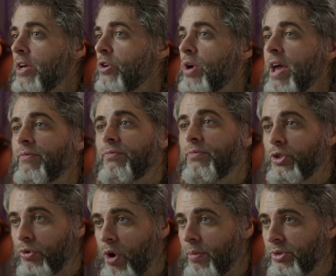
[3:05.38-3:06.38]
You have
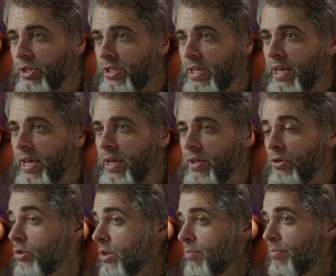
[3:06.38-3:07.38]
two options here.
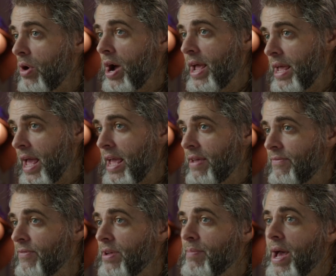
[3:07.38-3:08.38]
You can buy a
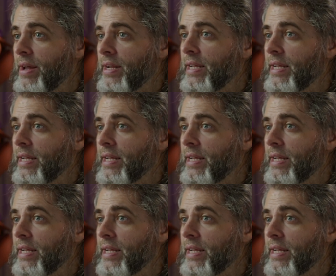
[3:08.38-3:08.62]
V-mount